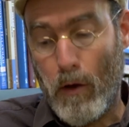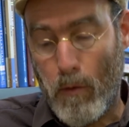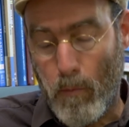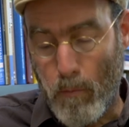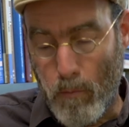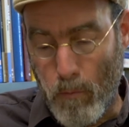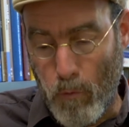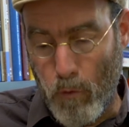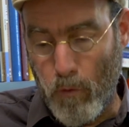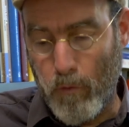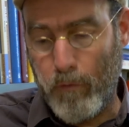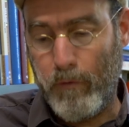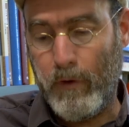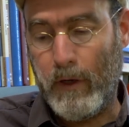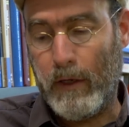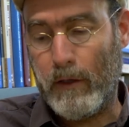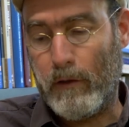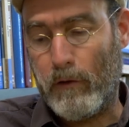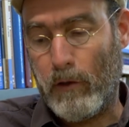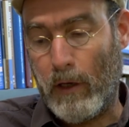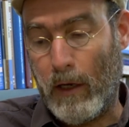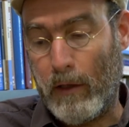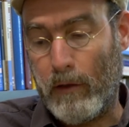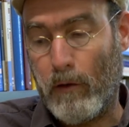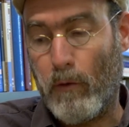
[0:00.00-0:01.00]

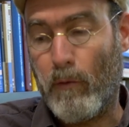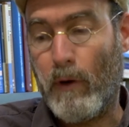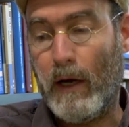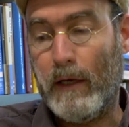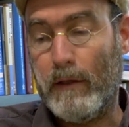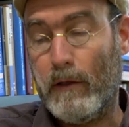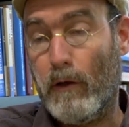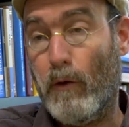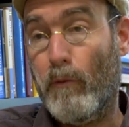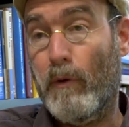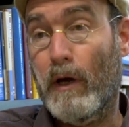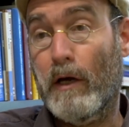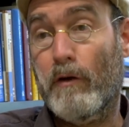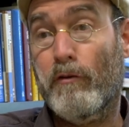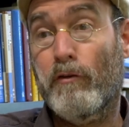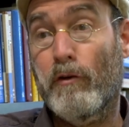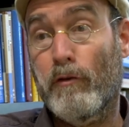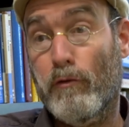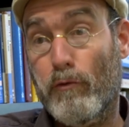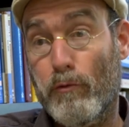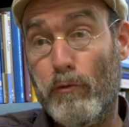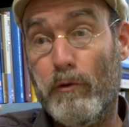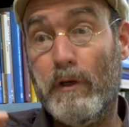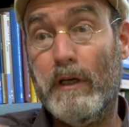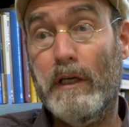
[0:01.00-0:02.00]
moving in the right
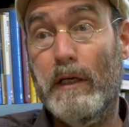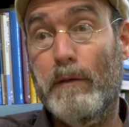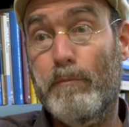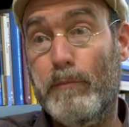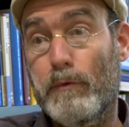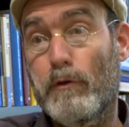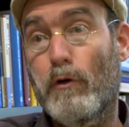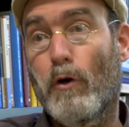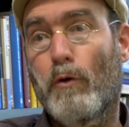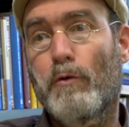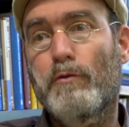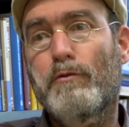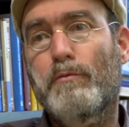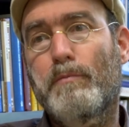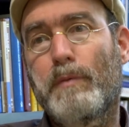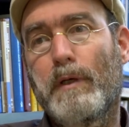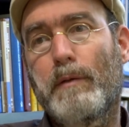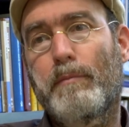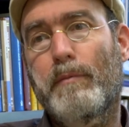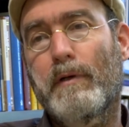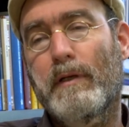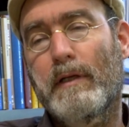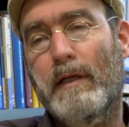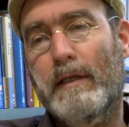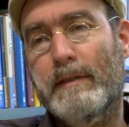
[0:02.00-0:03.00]
direction to keep those
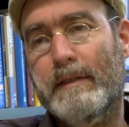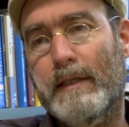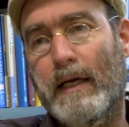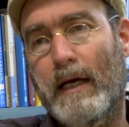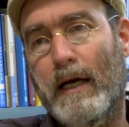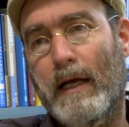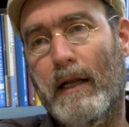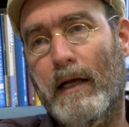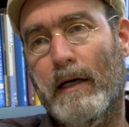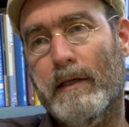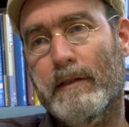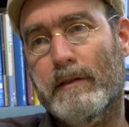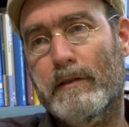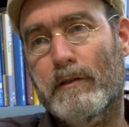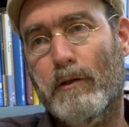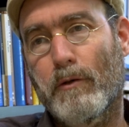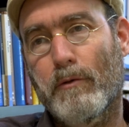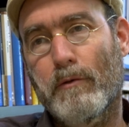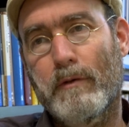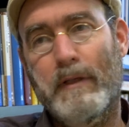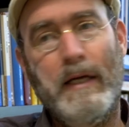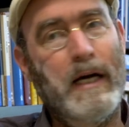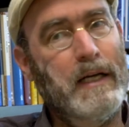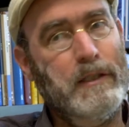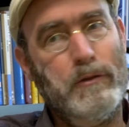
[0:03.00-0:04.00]
people as allies.
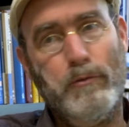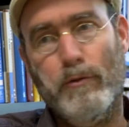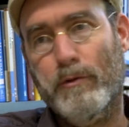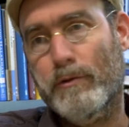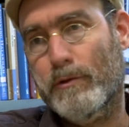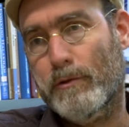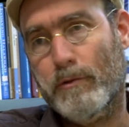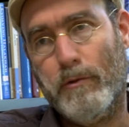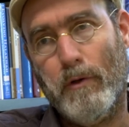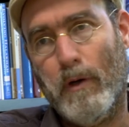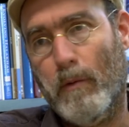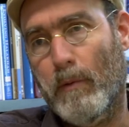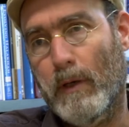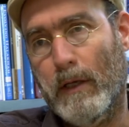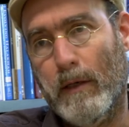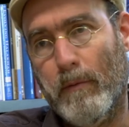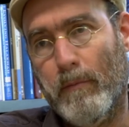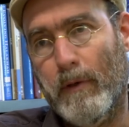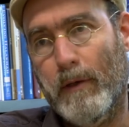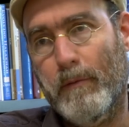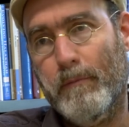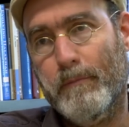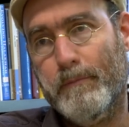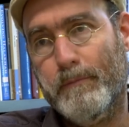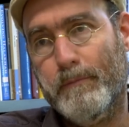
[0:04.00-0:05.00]
So that's what's troubling me.